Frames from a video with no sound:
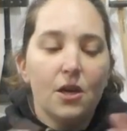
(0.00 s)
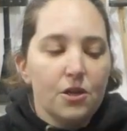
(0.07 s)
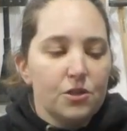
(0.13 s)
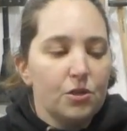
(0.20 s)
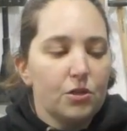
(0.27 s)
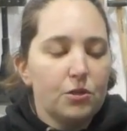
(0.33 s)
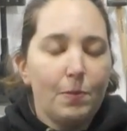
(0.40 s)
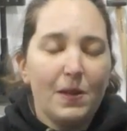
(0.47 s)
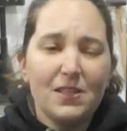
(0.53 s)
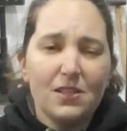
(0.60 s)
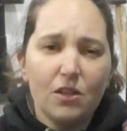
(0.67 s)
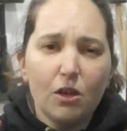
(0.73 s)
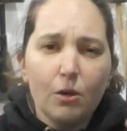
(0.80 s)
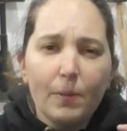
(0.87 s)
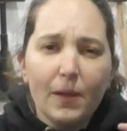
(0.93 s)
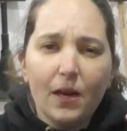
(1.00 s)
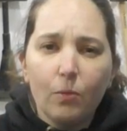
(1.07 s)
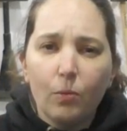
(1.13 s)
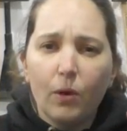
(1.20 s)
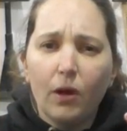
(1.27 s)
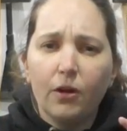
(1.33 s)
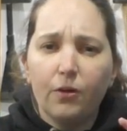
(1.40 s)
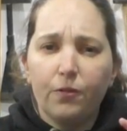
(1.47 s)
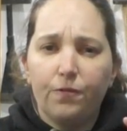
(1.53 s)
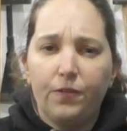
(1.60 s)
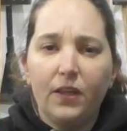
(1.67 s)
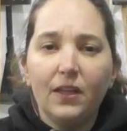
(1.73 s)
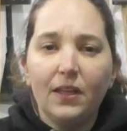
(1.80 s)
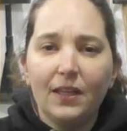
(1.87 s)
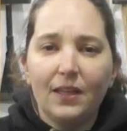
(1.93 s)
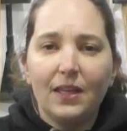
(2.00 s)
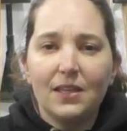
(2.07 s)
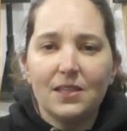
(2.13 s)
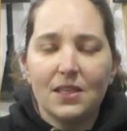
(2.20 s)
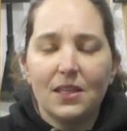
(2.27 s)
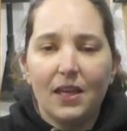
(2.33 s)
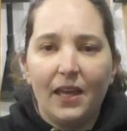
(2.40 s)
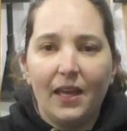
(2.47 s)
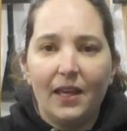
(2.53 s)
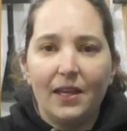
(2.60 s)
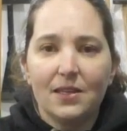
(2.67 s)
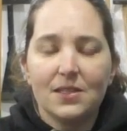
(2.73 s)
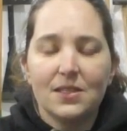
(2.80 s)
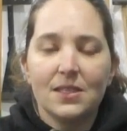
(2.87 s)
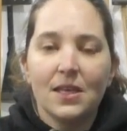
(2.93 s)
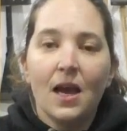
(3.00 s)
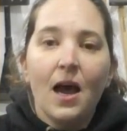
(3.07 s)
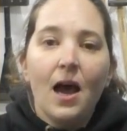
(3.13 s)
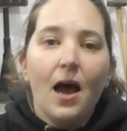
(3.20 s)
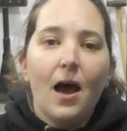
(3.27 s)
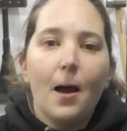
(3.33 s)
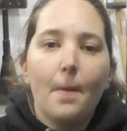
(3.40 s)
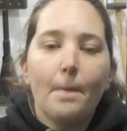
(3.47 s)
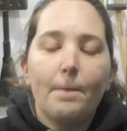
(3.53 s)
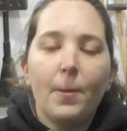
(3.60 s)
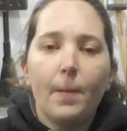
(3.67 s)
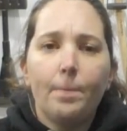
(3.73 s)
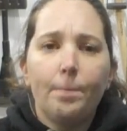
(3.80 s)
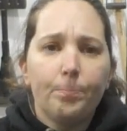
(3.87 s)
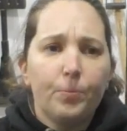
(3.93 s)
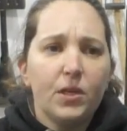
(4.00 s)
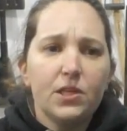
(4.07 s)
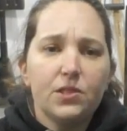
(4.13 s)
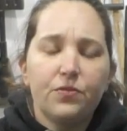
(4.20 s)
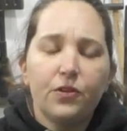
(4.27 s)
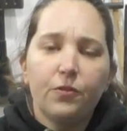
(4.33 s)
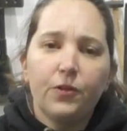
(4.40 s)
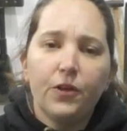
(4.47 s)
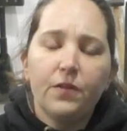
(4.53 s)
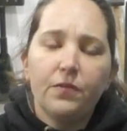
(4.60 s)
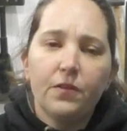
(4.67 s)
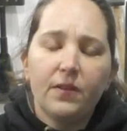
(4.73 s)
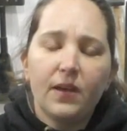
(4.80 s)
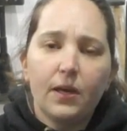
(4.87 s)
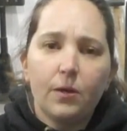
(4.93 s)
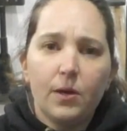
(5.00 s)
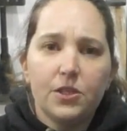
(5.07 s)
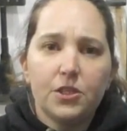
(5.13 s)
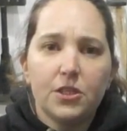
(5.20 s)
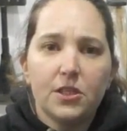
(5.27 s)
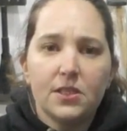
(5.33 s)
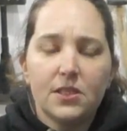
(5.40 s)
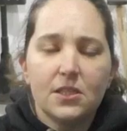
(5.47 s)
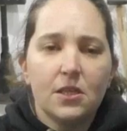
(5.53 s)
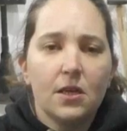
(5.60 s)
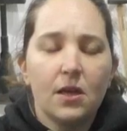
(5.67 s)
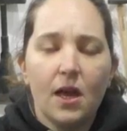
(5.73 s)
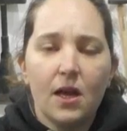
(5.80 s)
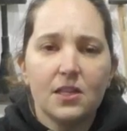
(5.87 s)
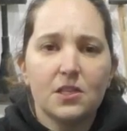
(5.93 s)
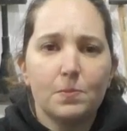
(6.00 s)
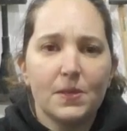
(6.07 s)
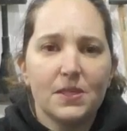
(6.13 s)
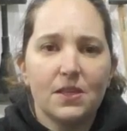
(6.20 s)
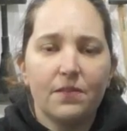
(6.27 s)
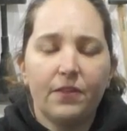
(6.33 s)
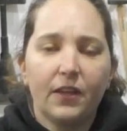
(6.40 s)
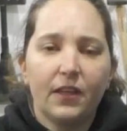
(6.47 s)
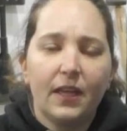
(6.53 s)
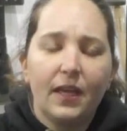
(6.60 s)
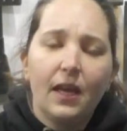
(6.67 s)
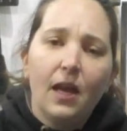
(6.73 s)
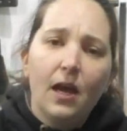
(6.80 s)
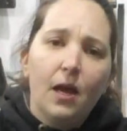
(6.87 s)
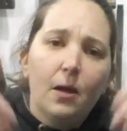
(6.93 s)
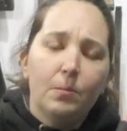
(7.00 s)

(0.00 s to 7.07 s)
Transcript: So it depends a little bit on where you're feeling things in the hands, but please feel free if you've got questions specifically,